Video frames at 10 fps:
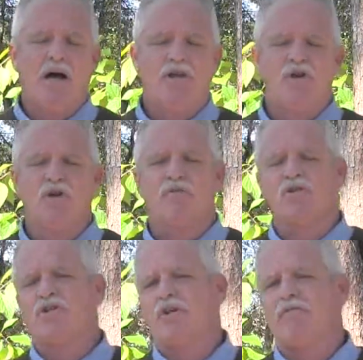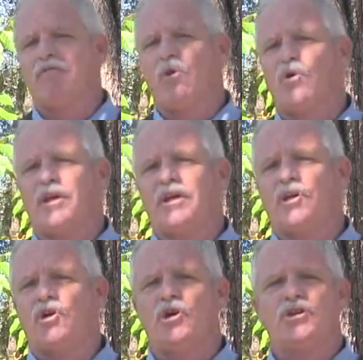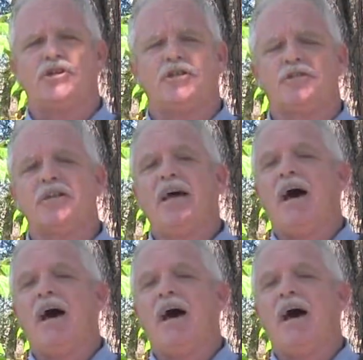The University of Florida encourages